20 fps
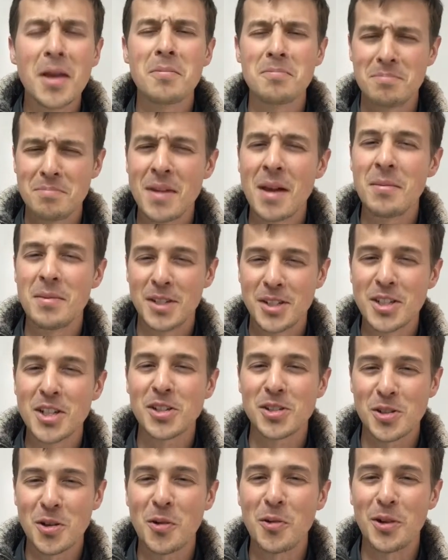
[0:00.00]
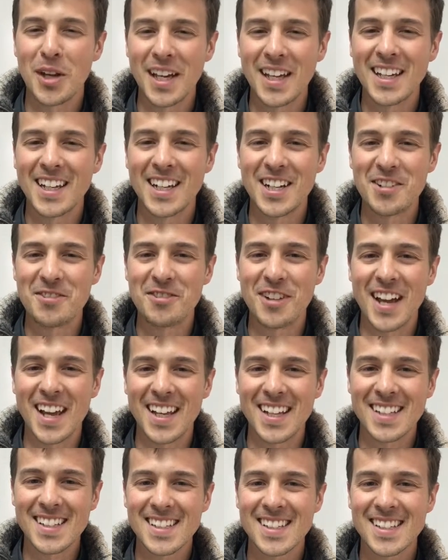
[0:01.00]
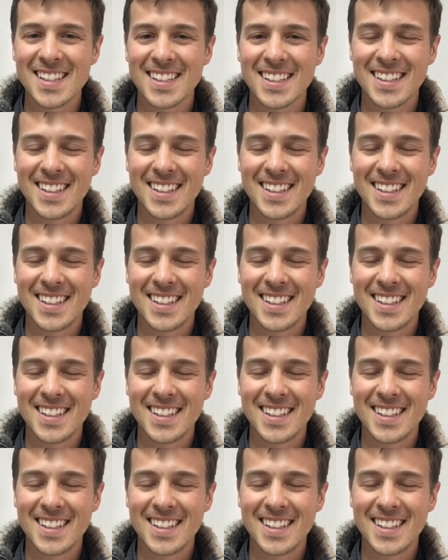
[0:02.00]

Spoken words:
Maybe just a week in advance.